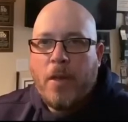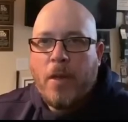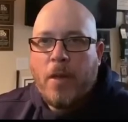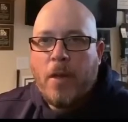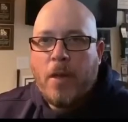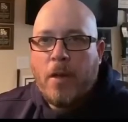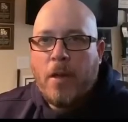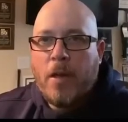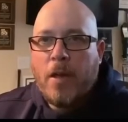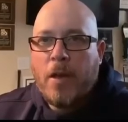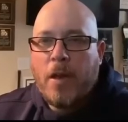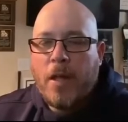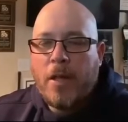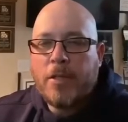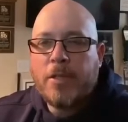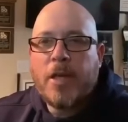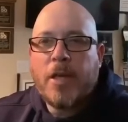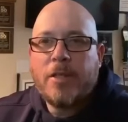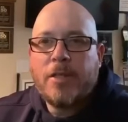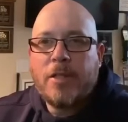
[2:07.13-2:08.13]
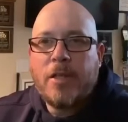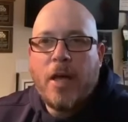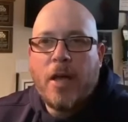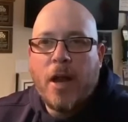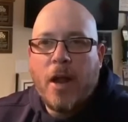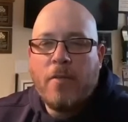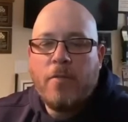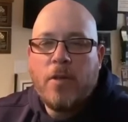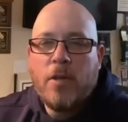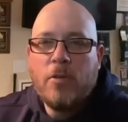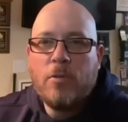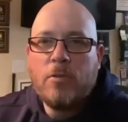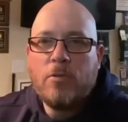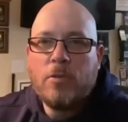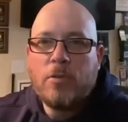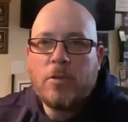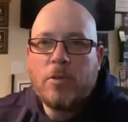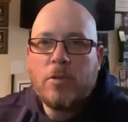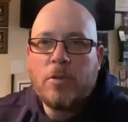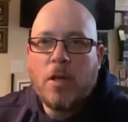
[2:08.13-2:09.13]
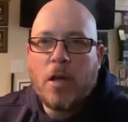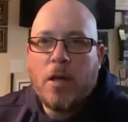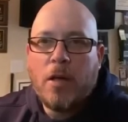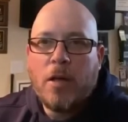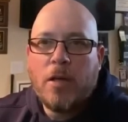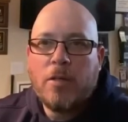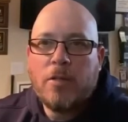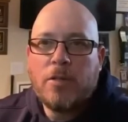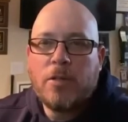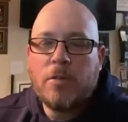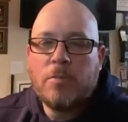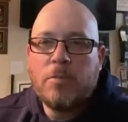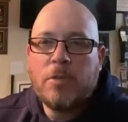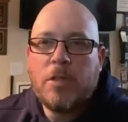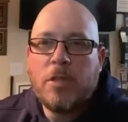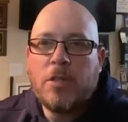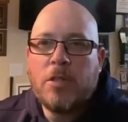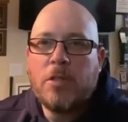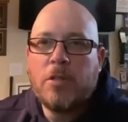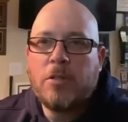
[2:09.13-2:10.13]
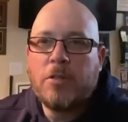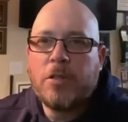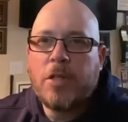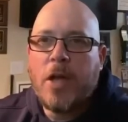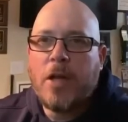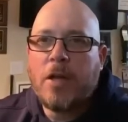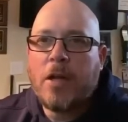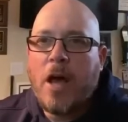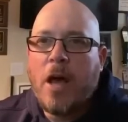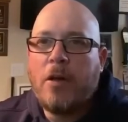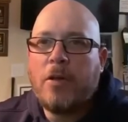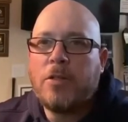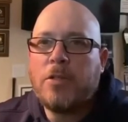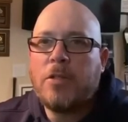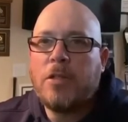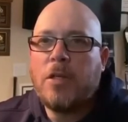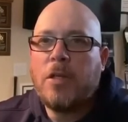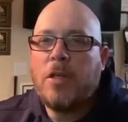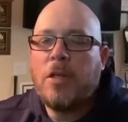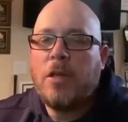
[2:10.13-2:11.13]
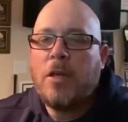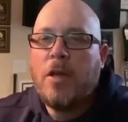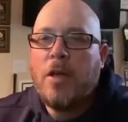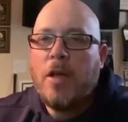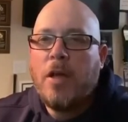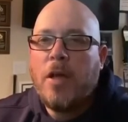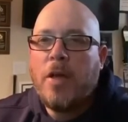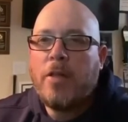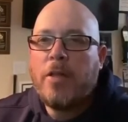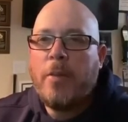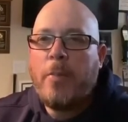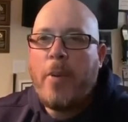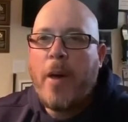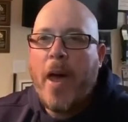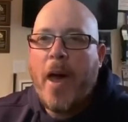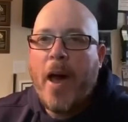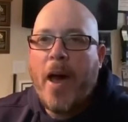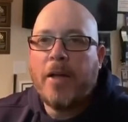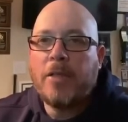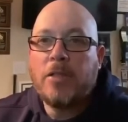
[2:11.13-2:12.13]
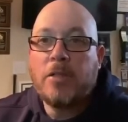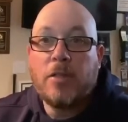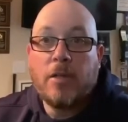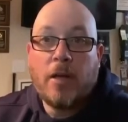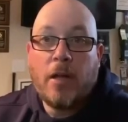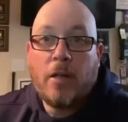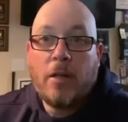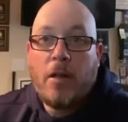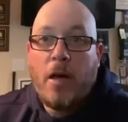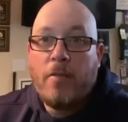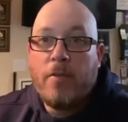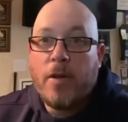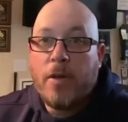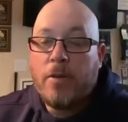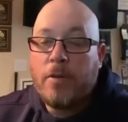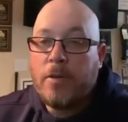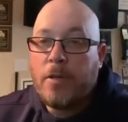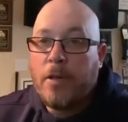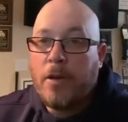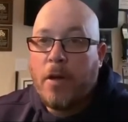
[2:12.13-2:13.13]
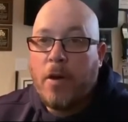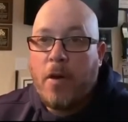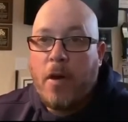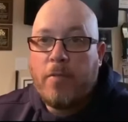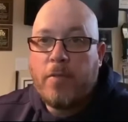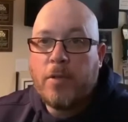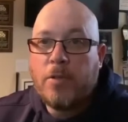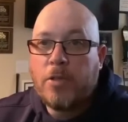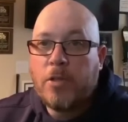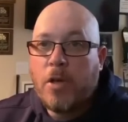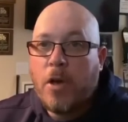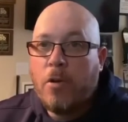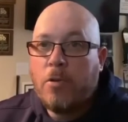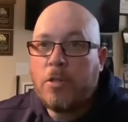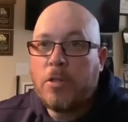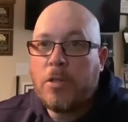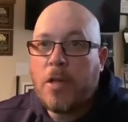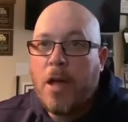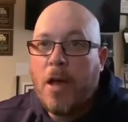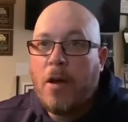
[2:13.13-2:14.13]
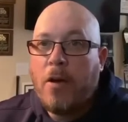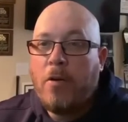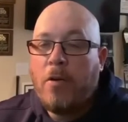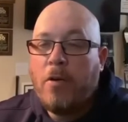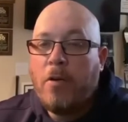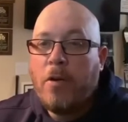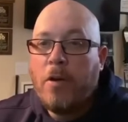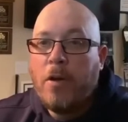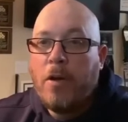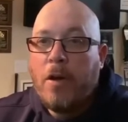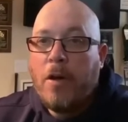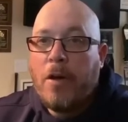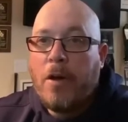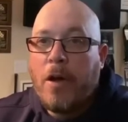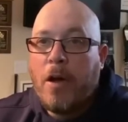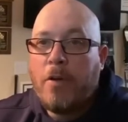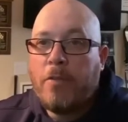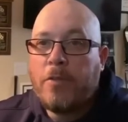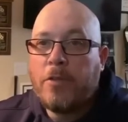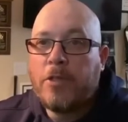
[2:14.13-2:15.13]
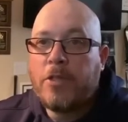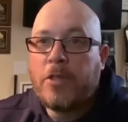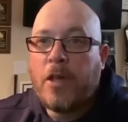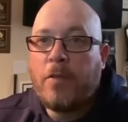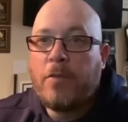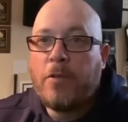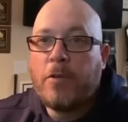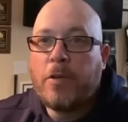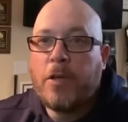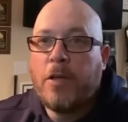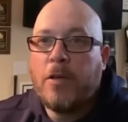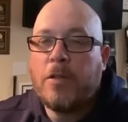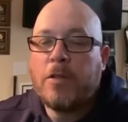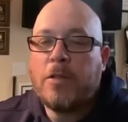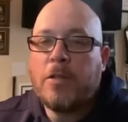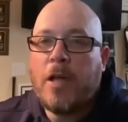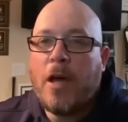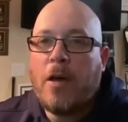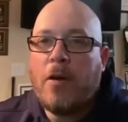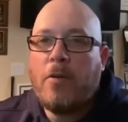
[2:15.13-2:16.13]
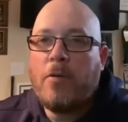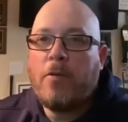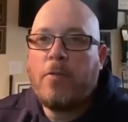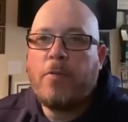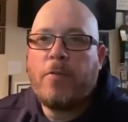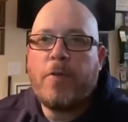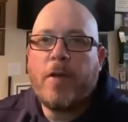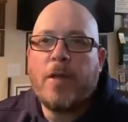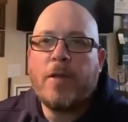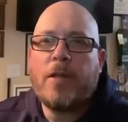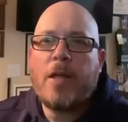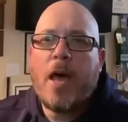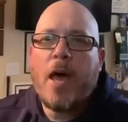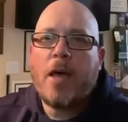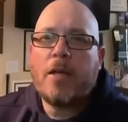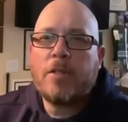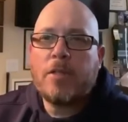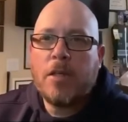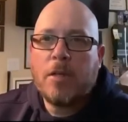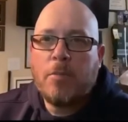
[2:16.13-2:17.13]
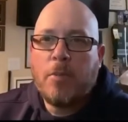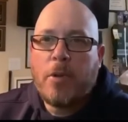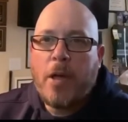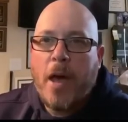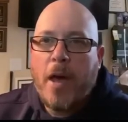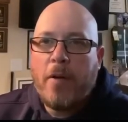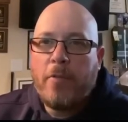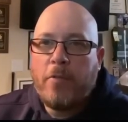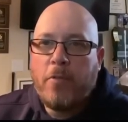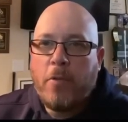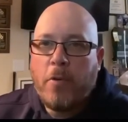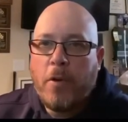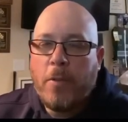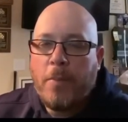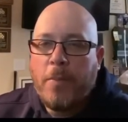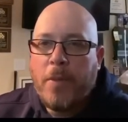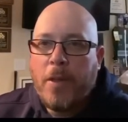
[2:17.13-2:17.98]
And as I said, I've used some digital technology in the past and I love it. You know, I've used Coach Now for several years now, fantastic platform.